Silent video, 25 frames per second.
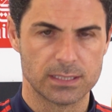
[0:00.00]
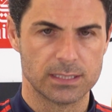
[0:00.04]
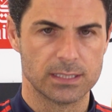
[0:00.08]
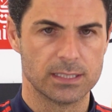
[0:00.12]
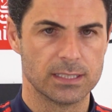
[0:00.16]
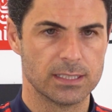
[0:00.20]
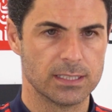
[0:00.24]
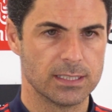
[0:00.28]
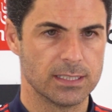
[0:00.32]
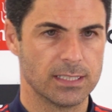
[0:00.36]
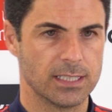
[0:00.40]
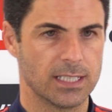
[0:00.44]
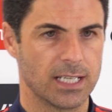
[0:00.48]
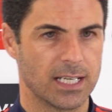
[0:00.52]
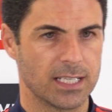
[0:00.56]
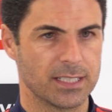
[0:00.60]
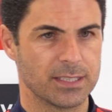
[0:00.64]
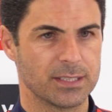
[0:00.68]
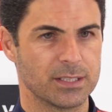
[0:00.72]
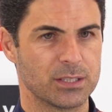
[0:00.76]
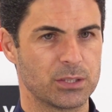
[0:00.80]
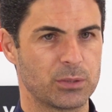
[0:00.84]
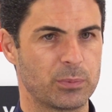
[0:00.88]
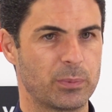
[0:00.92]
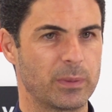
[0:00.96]
and
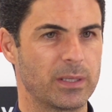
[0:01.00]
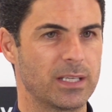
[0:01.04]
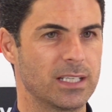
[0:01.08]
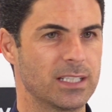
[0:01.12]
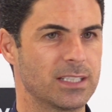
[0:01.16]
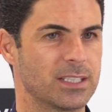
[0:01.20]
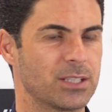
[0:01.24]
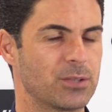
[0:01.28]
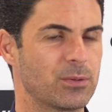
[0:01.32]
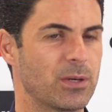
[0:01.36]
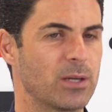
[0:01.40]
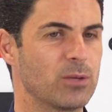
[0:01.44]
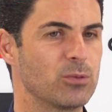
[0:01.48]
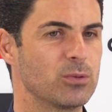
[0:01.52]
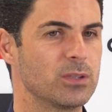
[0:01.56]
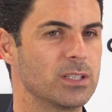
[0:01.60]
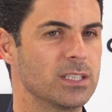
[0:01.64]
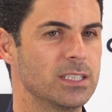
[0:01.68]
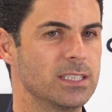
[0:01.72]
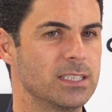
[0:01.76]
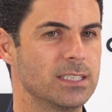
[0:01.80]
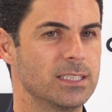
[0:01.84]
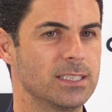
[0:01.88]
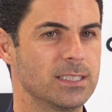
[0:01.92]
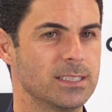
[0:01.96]
the spirit around
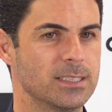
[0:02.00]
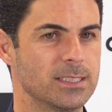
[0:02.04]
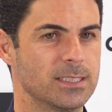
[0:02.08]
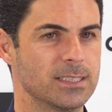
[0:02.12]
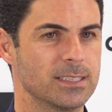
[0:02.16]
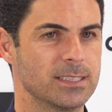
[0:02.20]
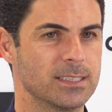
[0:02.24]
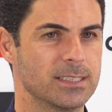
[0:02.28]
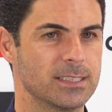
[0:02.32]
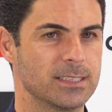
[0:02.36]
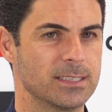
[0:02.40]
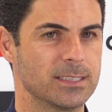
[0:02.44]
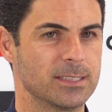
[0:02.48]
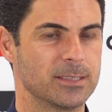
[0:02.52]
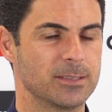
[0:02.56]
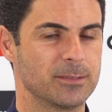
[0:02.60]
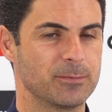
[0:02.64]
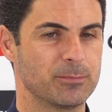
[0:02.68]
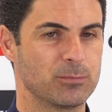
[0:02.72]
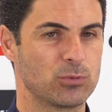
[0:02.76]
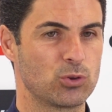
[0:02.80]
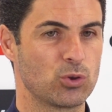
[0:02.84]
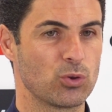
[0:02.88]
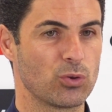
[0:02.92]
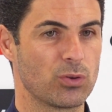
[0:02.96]
it,
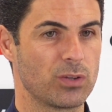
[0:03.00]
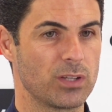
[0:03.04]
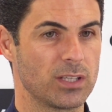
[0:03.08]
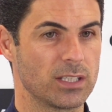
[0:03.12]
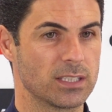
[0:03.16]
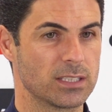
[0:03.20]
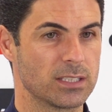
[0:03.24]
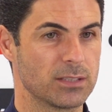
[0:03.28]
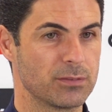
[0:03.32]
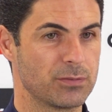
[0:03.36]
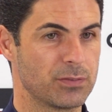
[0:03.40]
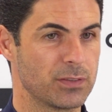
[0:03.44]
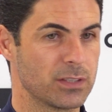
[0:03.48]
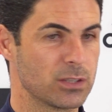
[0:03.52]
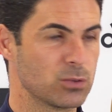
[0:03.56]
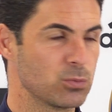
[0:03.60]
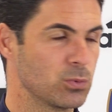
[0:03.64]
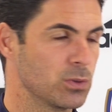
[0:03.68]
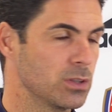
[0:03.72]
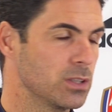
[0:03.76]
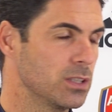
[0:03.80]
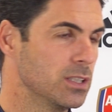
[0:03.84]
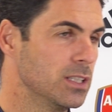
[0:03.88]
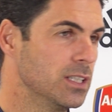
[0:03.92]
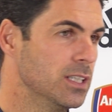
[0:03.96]
two things. The first
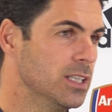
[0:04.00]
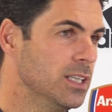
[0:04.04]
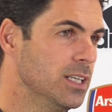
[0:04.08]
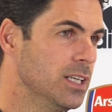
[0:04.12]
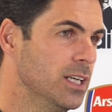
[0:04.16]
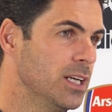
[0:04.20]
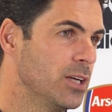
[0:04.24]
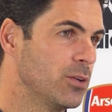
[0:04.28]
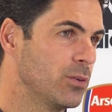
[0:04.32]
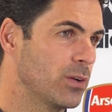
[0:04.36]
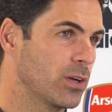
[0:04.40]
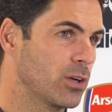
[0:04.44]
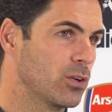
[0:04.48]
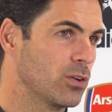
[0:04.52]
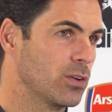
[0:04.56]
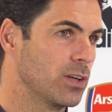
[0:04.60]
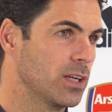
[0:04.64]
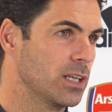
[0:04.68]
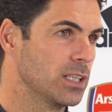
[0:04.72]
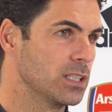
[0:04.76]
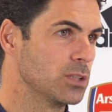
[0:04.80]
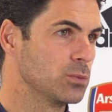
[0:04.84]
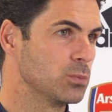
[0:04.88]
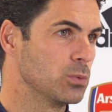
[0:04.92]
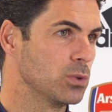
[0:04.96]
one,
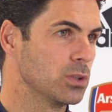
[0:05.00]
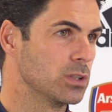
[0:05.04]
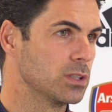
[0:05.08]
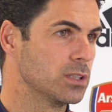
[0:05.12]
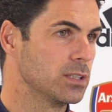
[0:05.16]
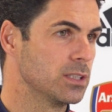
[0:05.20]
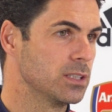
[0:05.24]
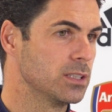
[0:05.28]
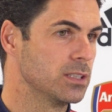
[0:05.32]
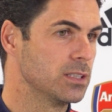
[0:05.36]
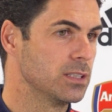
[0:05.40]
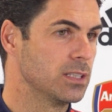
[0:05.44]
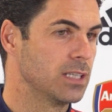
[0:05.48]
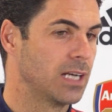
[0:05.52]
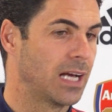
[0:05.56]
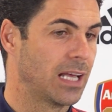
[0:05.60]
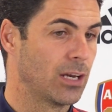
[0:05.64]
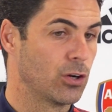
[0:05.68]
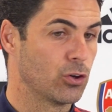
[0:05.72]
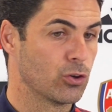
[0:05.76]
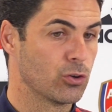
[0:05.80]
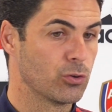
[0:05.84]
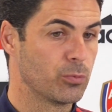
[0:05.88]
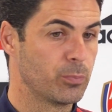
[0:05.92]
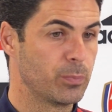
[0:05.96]
recognize what a
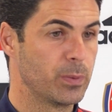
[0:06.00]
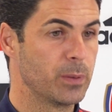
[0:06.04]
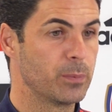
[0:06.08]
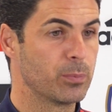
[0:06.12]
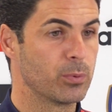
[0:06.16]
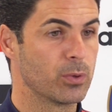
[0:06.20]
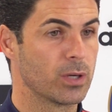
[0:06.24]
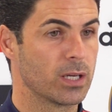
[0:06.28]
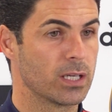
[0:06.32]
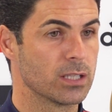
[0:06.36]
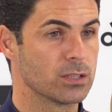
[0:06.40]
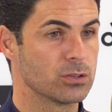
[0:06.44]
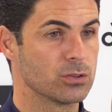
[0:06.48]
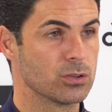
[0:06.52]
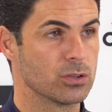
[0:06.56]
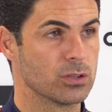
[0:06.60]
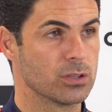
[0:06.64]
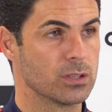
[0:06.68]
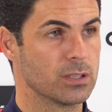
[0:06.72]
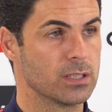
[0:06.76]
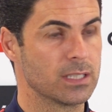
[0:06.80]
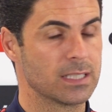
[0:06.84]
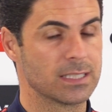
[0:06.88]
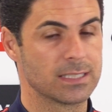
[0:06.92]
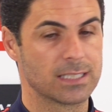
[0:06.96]
lot of people has
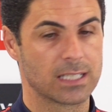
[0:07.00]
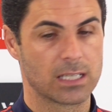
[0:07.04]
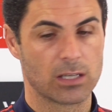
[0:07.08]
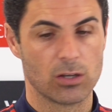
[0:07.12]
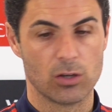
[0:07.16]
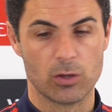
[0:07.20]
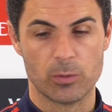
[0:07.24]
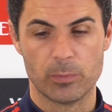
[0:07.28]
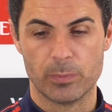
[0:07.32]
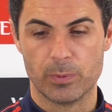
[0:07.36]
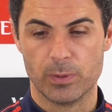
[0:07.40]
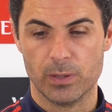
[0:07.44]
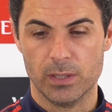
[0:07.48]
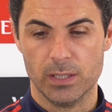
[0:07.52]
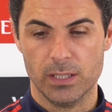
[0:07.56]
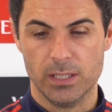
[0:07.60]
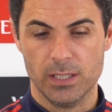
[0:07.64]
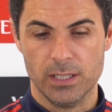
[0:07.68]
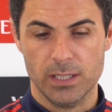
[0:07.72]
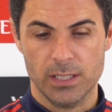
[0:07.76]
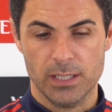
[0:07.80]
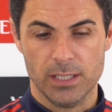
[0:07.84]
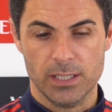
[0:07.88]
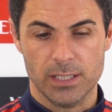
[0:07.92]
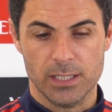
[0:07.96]
done at the club
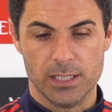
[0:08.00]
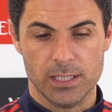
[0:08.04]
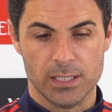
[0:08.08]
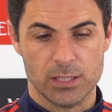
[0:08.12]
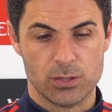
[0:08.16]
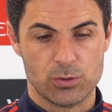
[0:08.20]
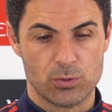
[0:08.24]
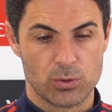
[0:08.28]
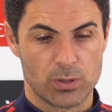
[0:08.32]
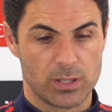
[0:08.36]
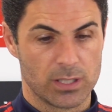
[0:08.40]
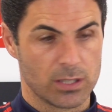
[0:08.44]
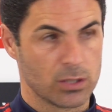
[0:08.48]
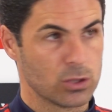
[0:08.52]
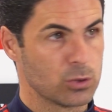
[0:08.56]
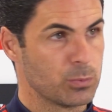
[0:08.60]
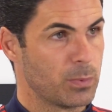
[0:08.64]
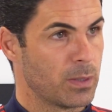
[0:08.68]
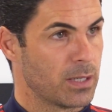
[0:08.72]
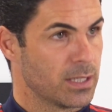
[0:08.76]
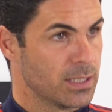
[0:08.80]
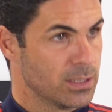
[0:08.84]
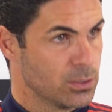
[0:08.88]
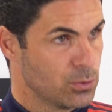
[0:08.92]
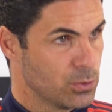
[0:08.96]
to get us
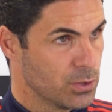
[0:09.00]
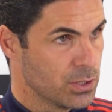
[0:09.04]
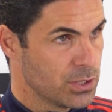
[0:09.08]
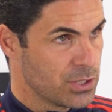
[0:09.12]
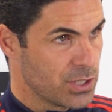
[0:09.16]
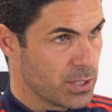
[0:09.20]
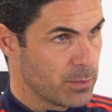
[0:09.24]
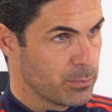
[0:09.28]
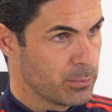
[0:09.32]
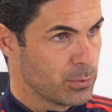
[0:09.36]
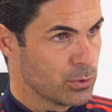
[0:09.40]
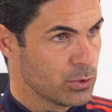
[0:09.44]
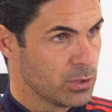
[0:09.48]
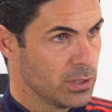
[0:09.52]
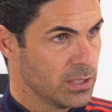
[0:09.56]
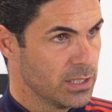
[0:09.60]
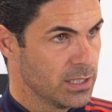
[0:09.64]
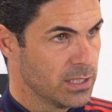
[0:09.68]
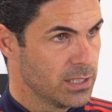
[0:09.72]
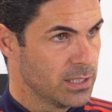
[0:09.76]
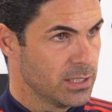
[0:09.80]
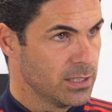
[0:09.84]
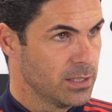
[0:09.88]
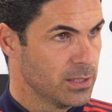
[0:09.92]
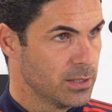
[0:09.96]
back into the Champions
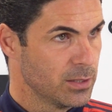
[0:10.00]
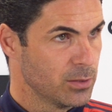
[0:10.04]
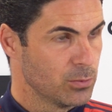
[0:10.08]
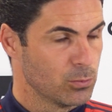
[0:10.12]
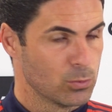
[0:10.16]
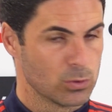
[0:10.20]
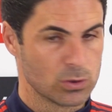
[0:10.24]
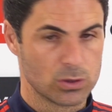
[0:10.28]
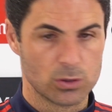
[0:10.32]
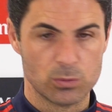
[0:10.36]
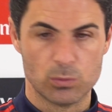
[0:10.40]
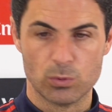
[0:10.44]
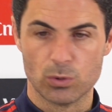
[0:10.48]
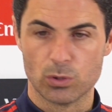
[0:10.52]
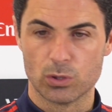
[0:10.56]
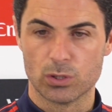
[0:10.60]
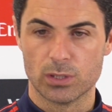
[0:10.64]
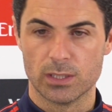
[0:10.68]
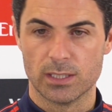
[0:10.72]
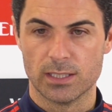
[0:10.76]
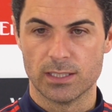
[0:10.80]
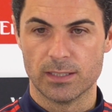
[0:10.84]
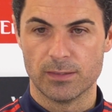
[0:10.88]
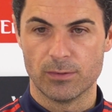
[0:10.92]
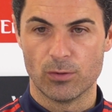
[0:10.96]
League. It was
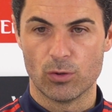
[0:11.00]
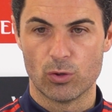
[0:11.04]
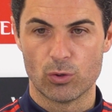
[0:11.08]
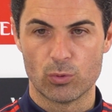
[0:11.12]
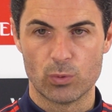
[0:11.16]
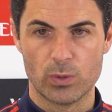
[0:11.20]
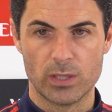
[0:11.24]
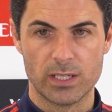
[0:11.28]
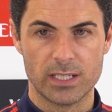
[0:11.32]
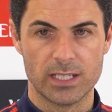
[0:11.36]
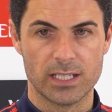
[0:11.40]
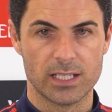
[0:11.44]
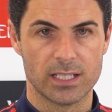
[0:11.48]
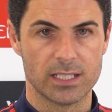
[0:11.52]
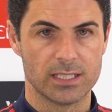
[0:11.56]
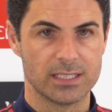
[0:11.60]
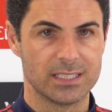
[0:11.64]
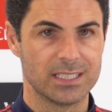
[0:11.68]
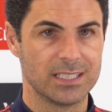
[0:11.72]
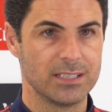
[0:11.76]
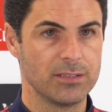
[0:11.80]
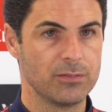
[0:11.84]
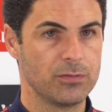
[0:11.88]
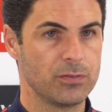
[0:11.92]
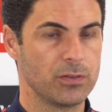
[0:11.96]
already a
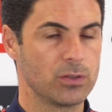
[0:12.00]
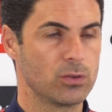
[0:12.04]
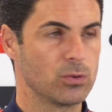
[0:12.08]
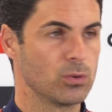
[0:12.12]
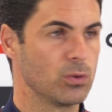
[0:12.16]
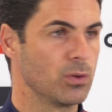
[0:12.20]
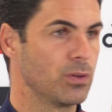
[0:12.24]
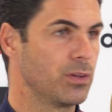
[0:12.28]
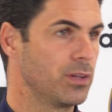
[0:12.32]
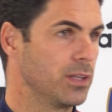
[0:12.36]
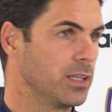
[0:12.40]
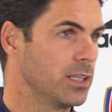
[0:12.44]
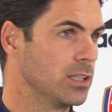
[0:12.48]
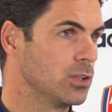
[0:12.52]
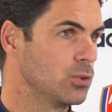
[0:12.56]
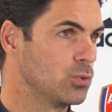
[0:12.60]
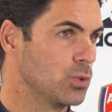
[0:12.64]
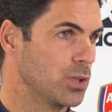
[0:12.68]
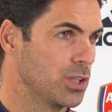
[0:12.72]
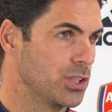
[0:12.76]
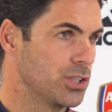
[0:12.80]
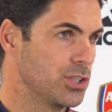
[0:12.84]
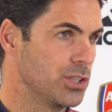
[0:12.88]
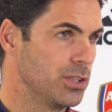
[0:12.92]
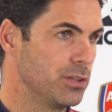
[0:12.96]
difficult thing
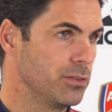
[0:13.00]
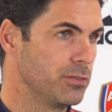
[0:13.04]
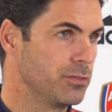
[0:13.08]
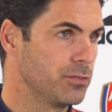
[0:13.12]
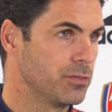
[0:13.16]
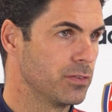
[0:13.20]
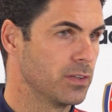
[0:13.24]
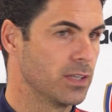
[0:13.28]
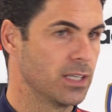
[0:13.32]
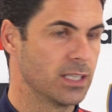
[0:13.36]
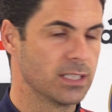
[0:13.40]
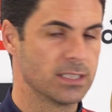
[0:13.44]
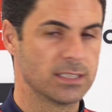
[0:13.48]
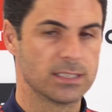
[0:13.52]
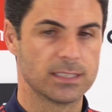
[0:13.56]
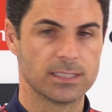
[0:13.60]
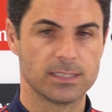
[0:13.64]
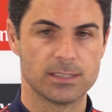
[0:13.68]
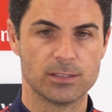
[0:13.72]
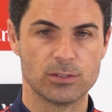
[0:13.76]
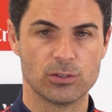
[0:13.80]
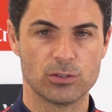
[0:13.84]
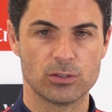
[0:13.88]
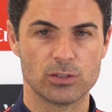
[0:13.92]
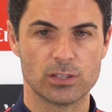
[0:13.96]
to achieve, and
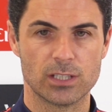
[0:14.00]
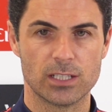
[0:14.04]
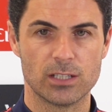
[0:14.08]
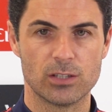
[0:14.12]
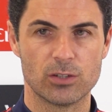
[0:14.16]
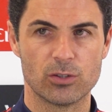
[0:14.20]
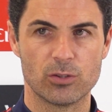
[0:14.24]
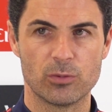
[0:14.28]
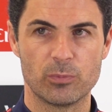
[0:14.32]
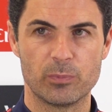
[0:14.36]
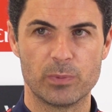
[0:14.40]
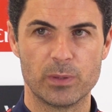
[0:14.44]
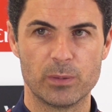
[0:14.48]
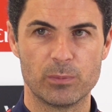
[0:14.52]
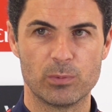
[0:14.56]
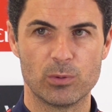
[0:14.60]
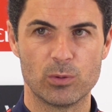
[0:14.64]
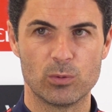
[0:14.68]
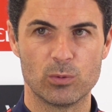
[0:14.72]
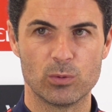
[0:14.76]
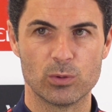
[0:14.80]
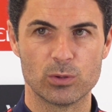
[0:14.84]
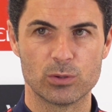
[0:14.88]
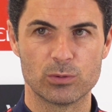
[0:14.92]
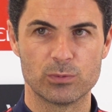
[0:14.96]
not a lot of
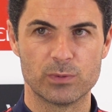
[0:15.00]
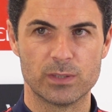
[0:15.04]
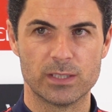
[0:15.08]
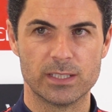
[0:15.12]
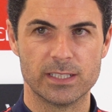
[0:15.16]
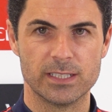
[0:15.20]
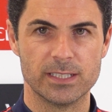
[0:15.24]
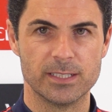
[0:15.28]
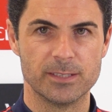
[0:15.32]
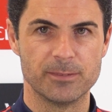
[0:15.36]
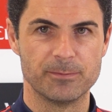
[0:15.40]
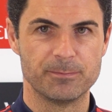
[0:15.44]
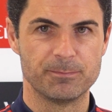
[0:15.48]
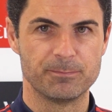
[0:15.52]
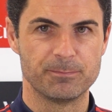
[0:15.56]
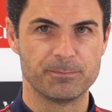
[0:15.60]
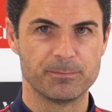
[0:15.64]
people was very